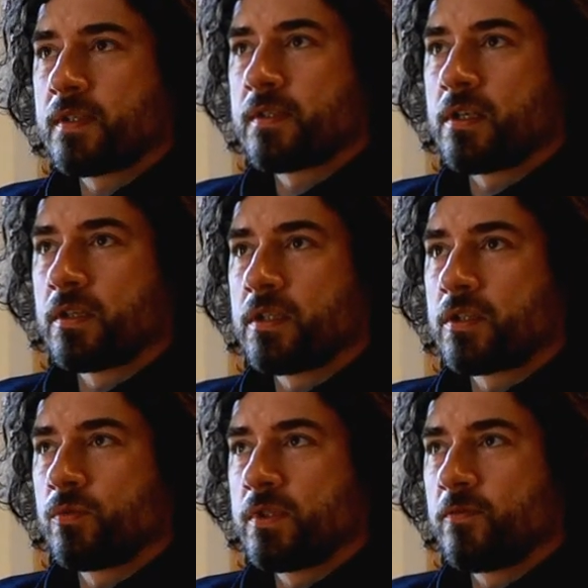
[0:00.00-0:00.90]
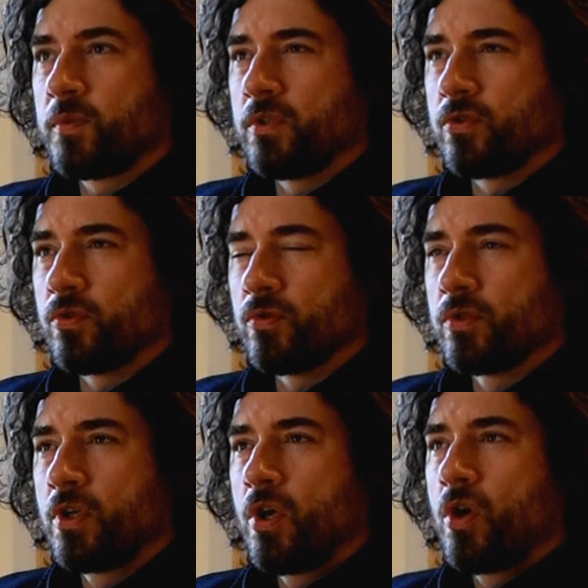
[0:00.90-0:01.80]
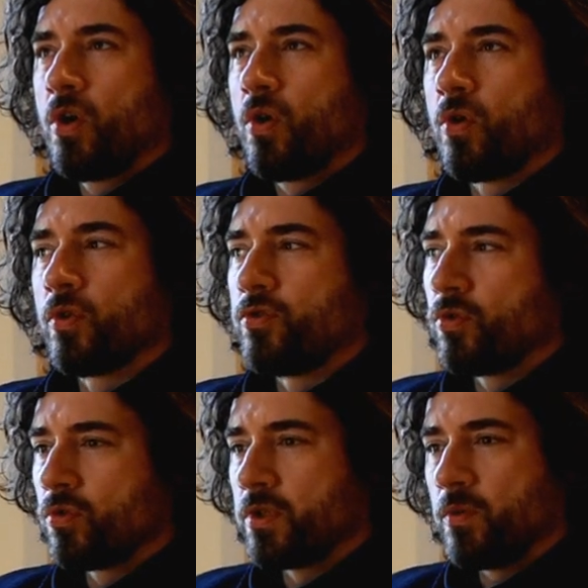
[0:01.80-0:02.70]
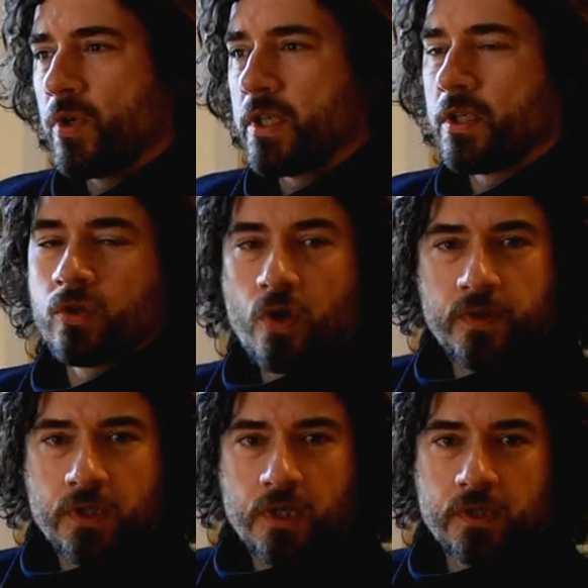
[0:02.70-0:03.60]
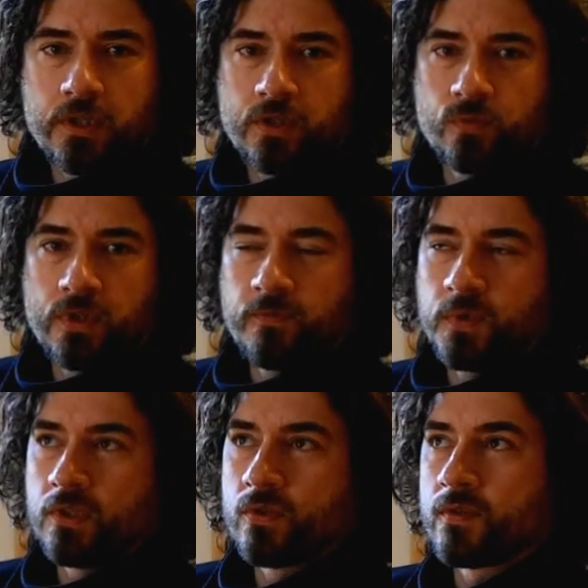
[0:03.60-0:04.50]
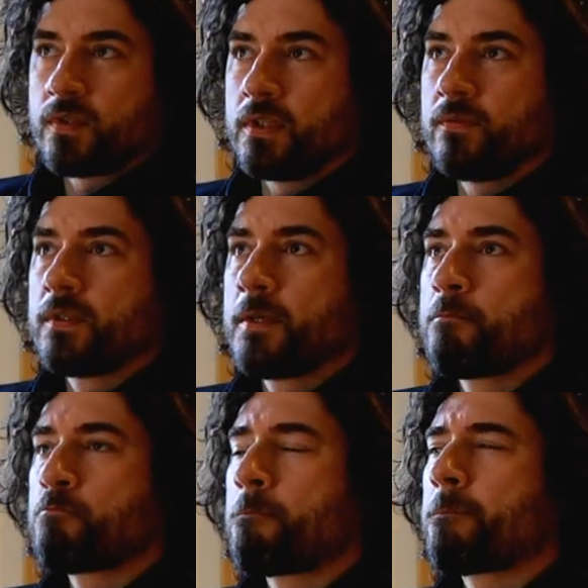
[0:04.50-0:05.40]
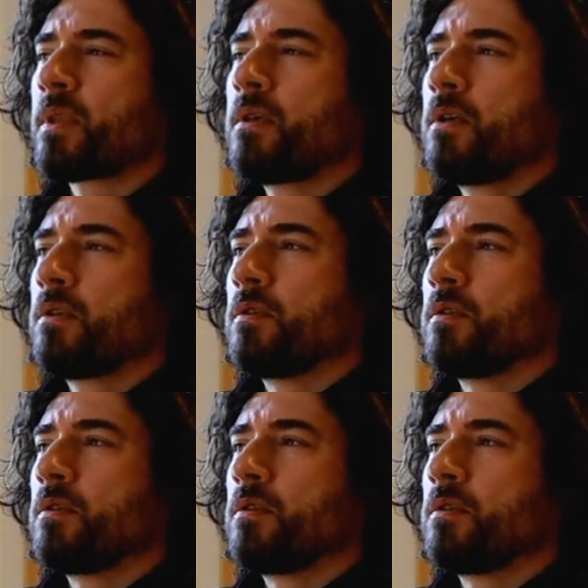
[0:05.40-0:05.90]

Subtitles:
architecture would have been drawn, or draw in the way that Gothic architecture would have been conceived. The